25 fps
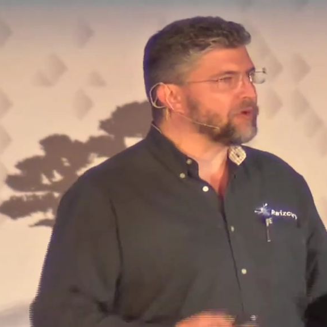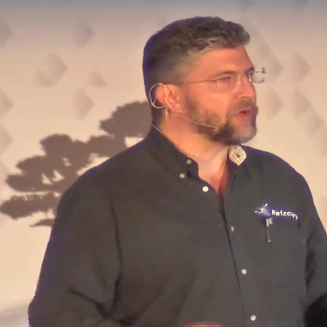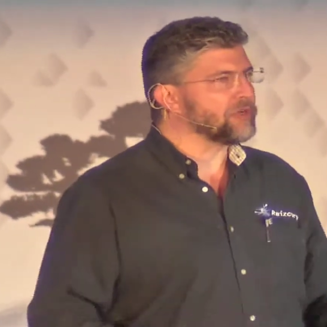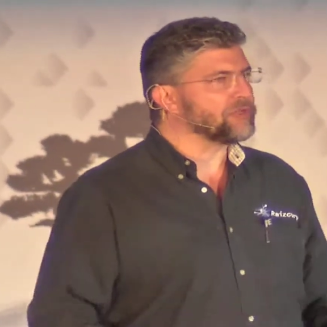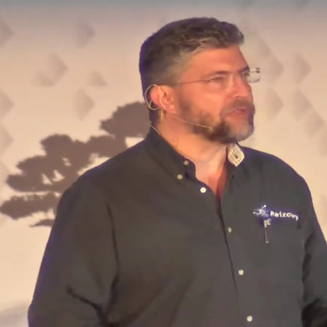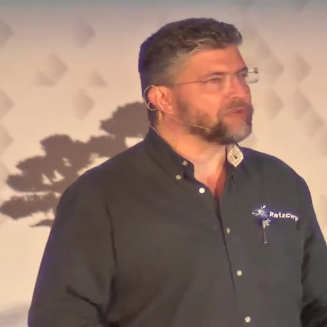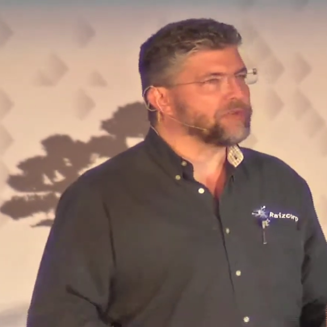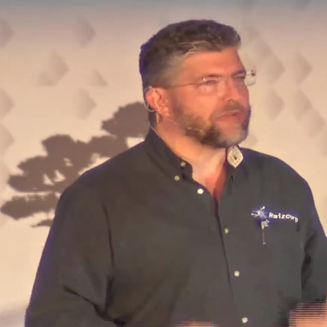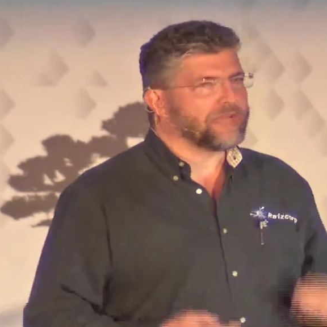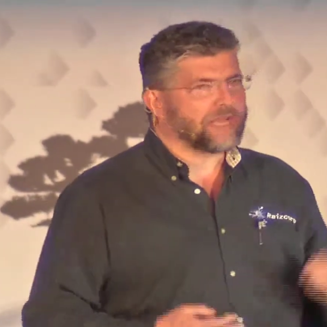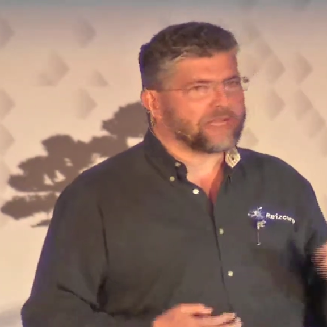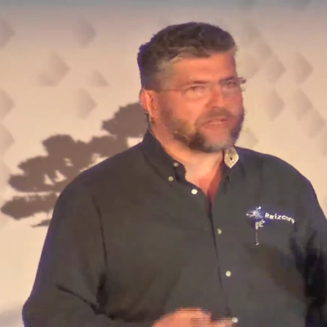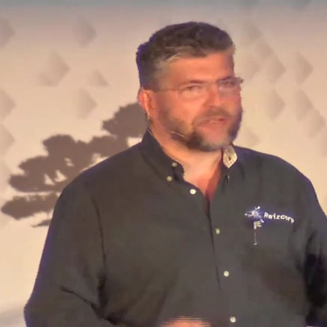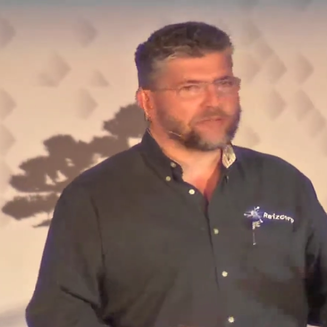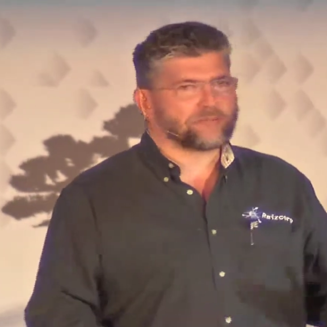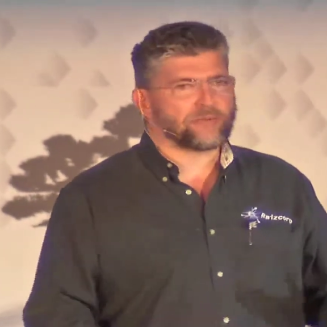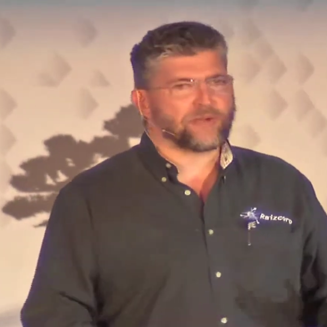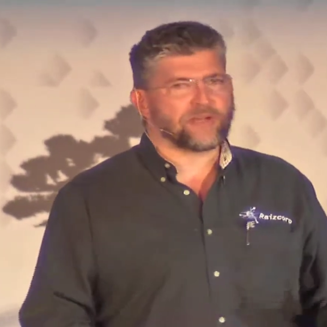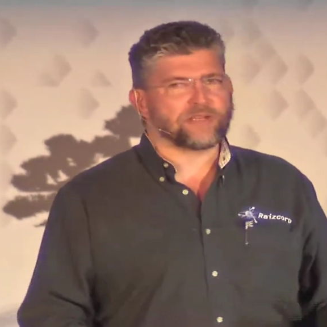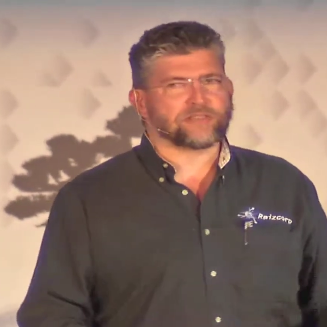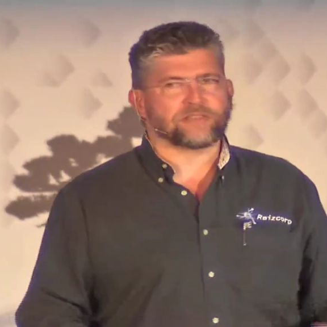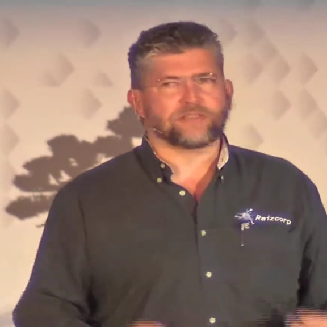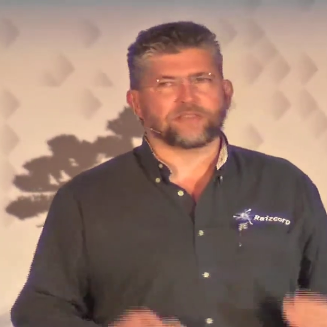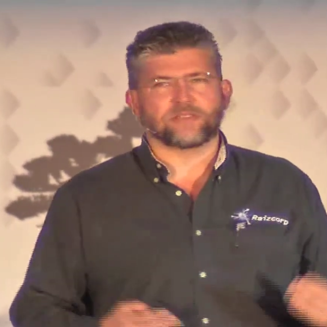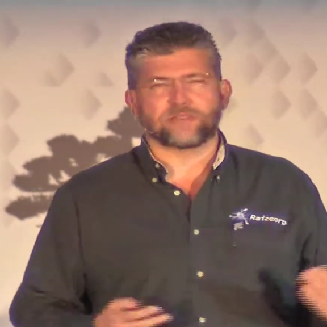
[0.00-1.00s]
are doing
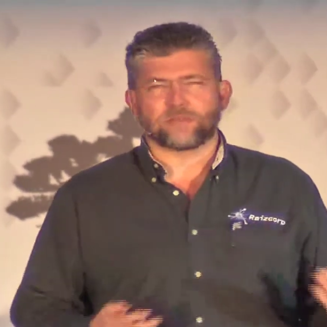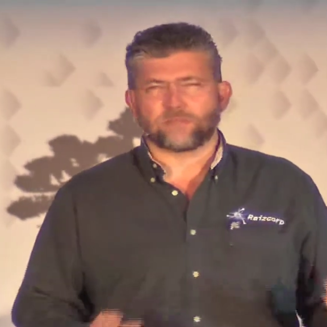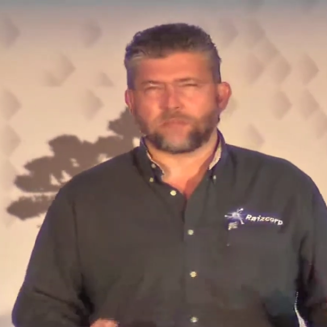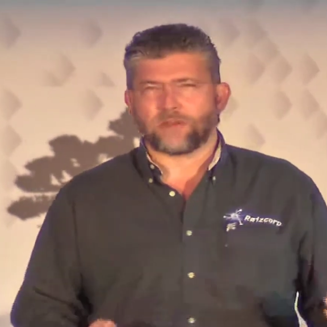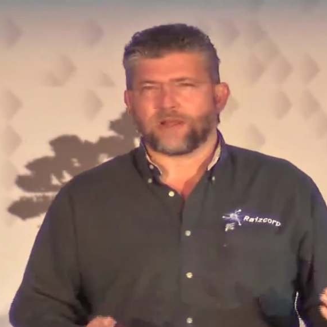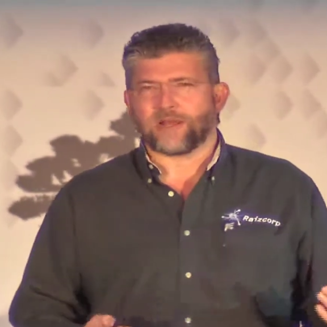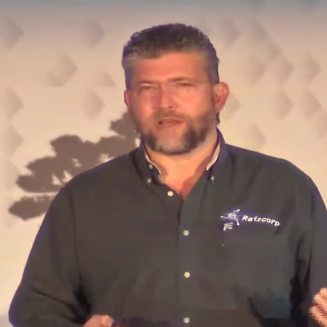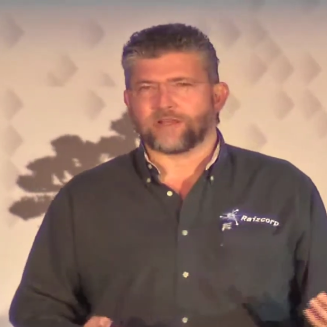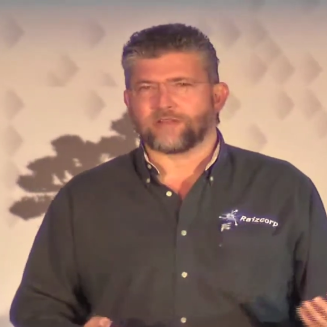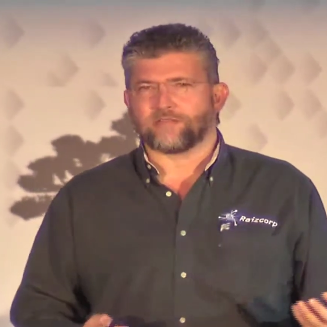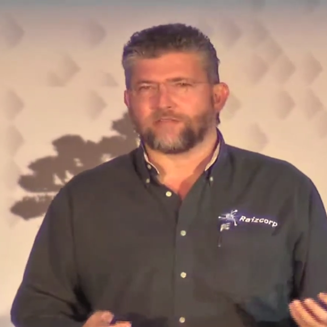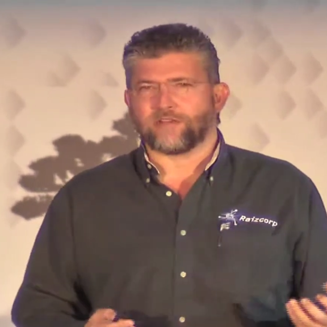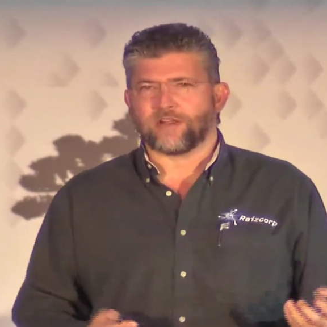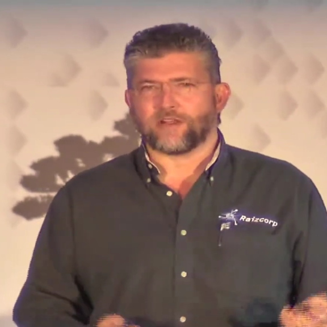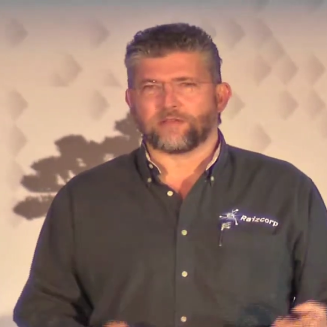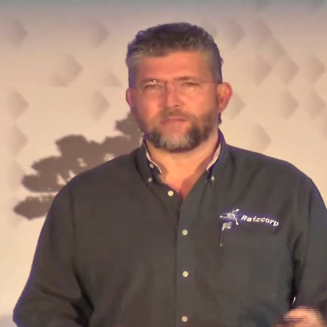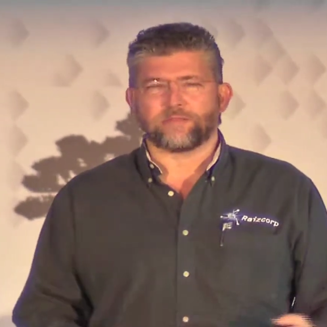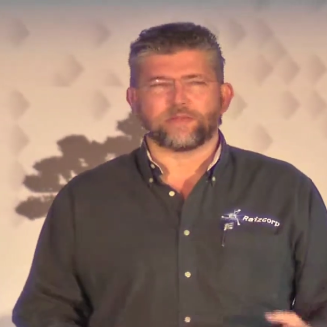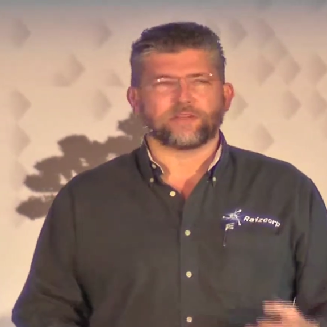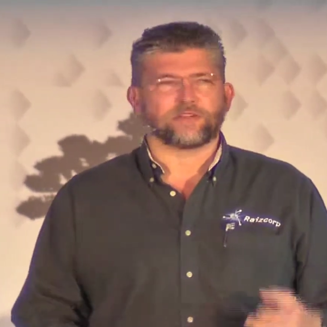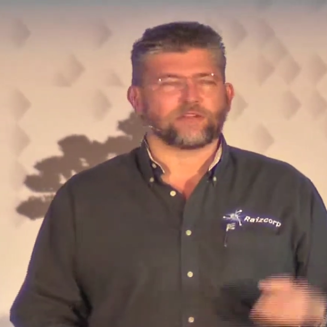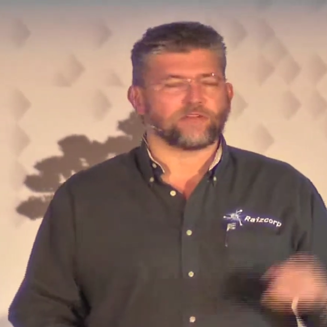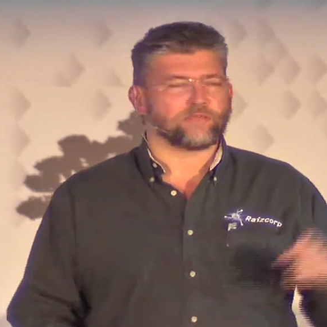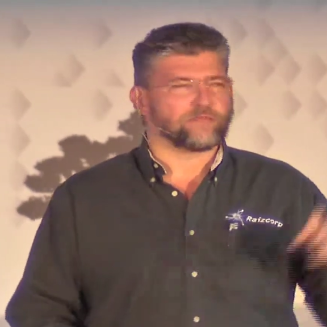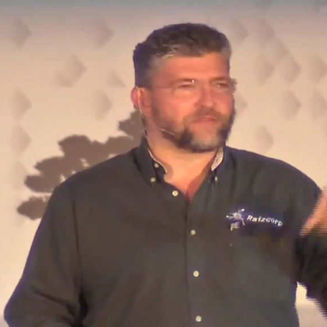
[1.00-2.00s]
enterprise and supply
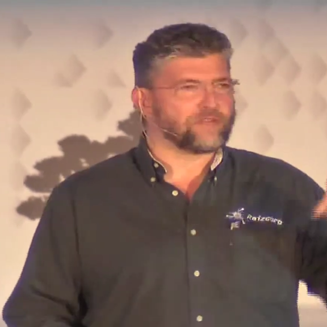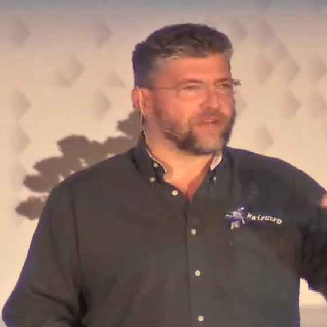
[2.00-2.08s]
development,